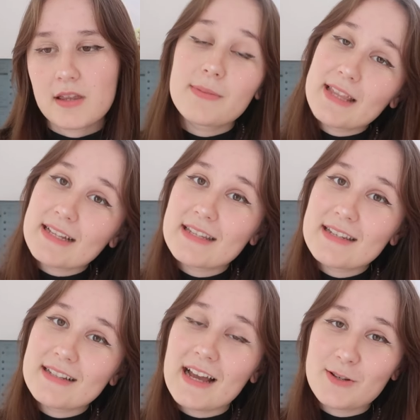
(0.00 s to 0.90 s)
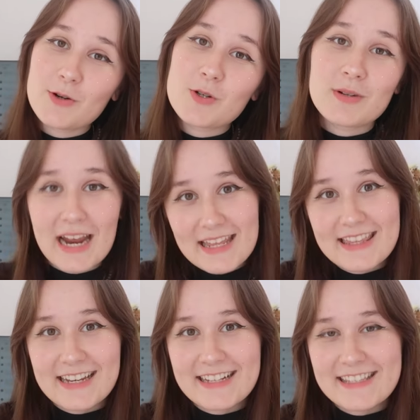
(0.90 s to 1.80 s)
but that's until I talk to an
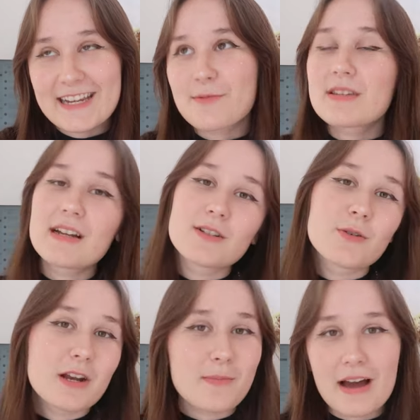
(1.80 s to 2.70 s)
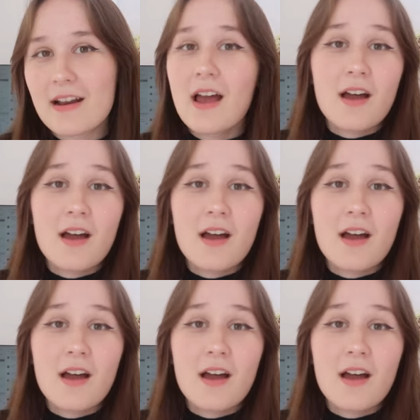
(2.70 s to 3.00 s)
atheist and we start talking about